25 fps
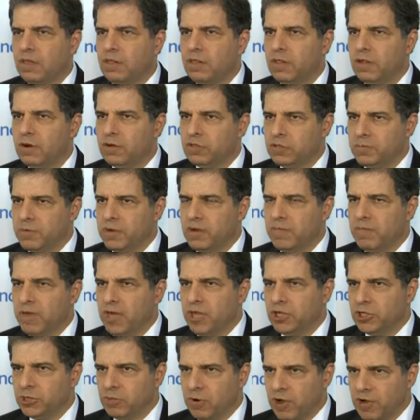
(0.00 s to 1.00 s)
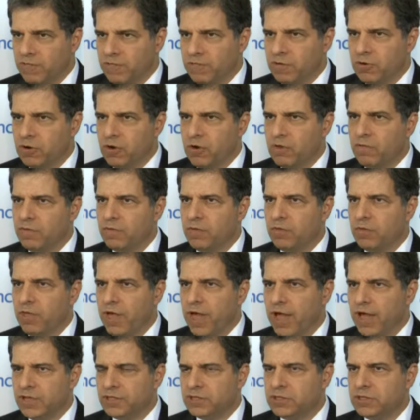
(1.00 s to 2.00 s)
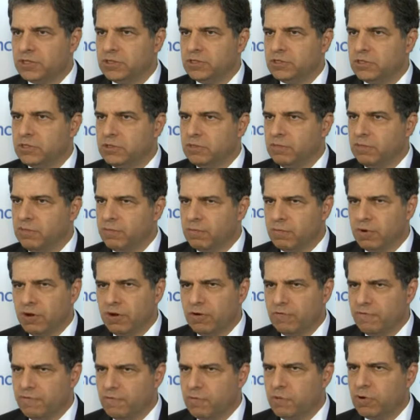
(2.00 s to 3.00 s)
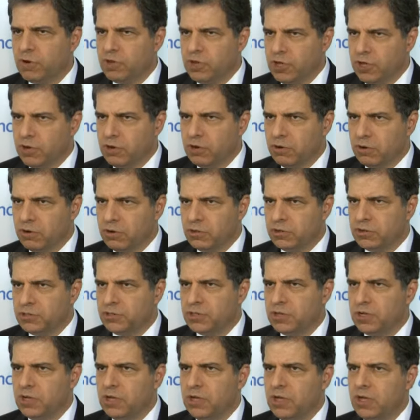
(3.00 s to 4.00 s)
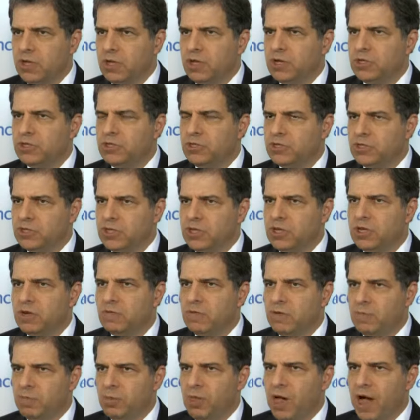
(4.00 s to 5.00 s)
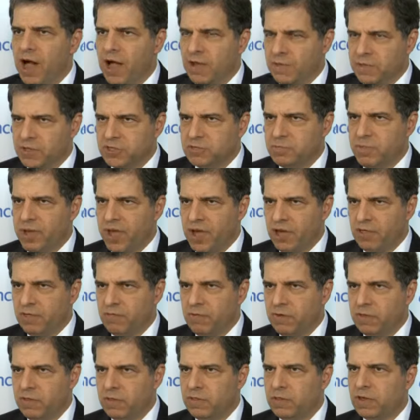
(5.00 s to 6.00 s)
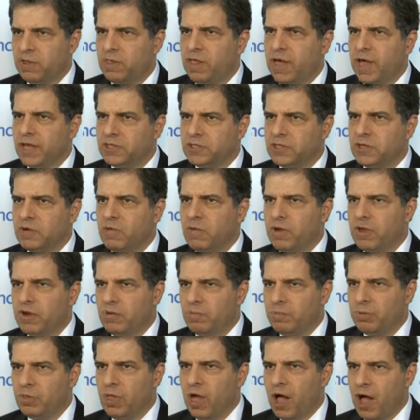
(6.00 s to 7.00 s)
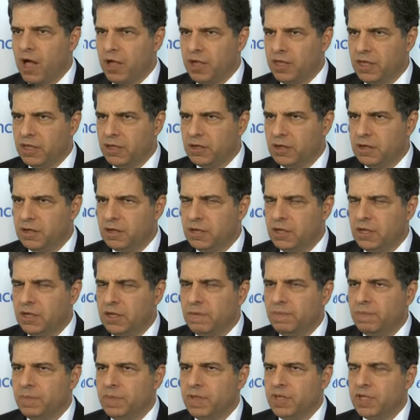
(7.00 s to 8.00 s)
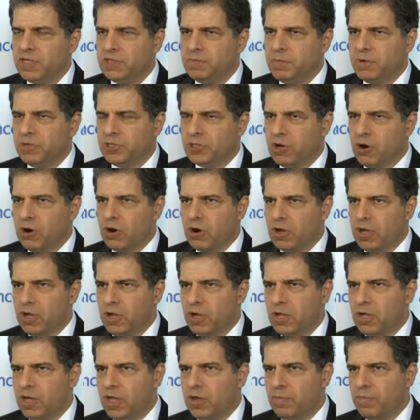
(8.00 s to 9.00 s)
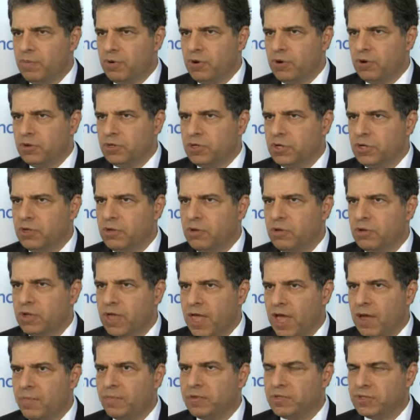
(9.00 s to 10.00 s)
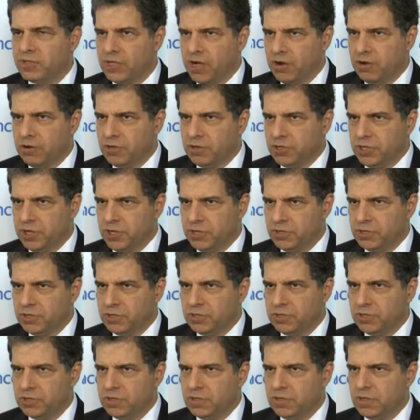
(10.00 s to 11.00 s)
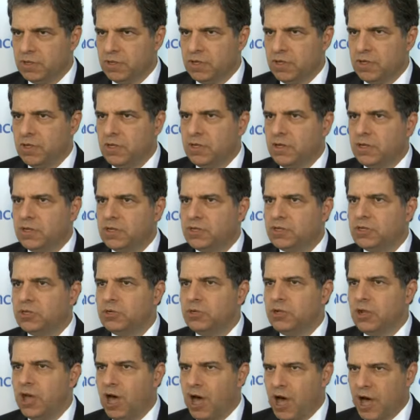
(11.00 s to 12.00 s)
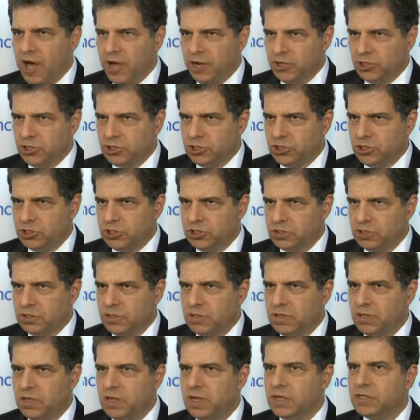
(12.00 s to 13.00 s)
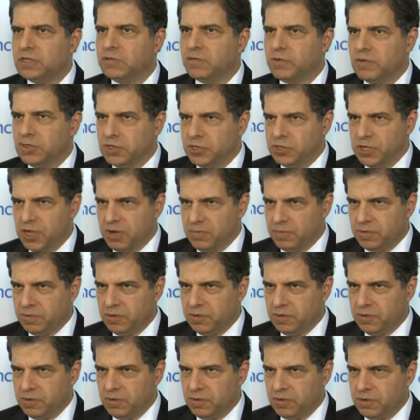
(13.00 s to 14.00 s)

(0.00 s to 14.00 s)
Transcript: there's been a major effort over the last three or four years to see could we block this pathway. Now the classic way to block it has been targeting a protein called gamma secretase. So Notch is a receptor.